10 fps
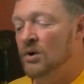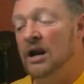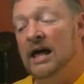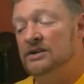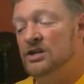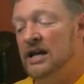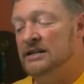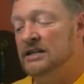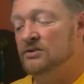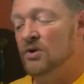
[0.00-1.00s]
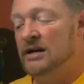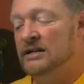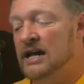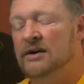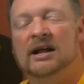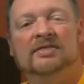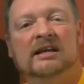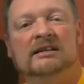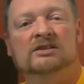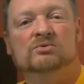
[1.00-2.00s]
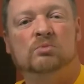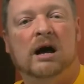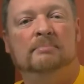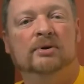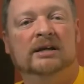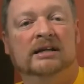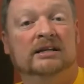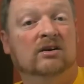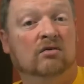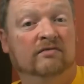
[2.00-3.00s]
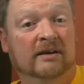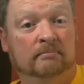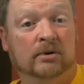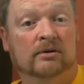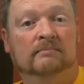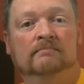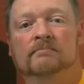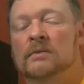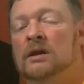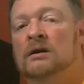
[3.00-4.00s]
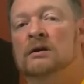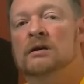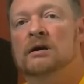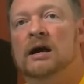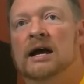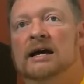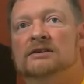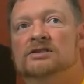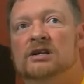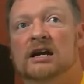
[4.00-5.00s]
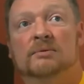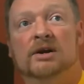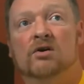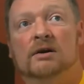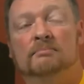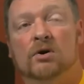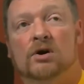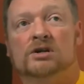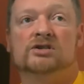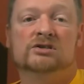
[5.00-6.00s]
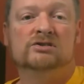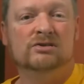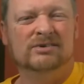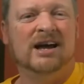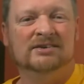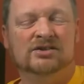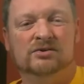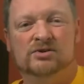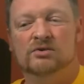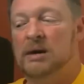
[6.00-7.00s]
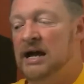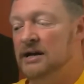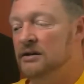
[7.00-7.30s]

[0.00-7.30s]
actually, I didn't write it down. I think this I put in November. And so here we are in March, so not too bad.